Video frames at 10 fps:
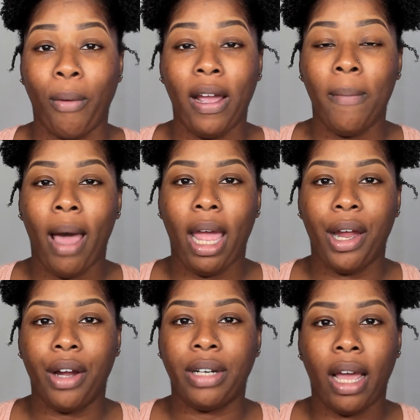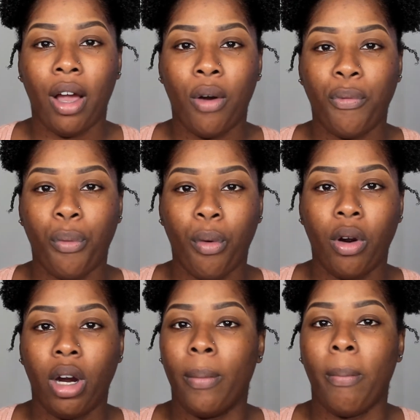braid my hair down
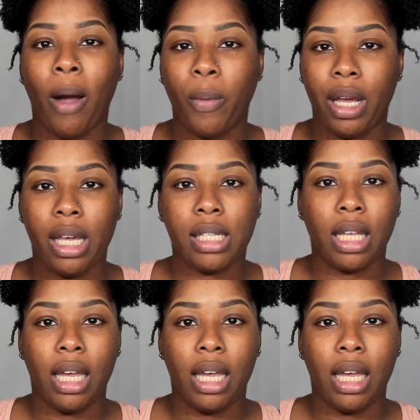for my wigs